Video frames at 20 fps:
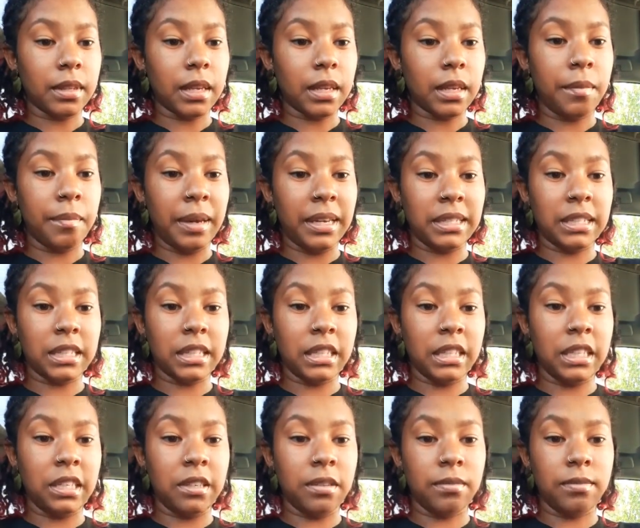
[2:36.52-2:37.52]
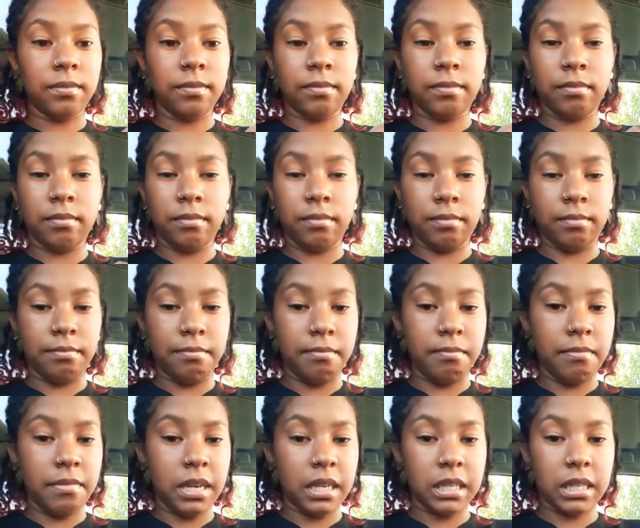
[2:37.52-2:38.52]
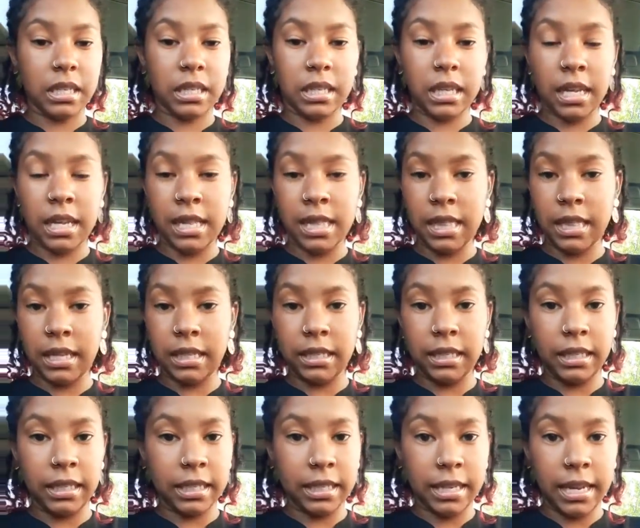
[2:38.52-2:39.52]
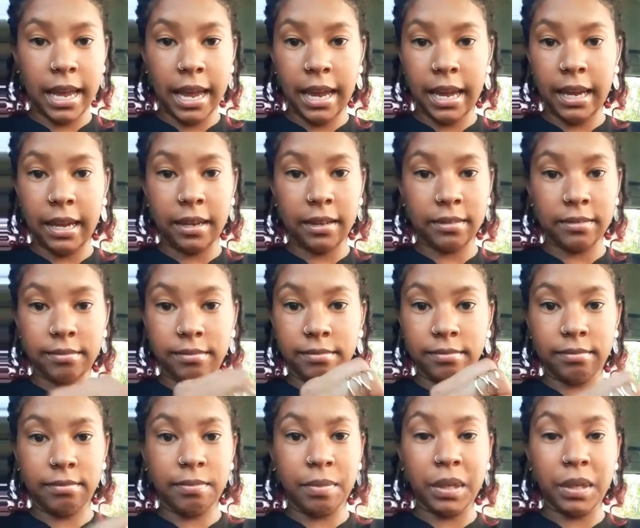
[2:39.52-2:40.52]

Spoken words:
basically mixed in the DNA, put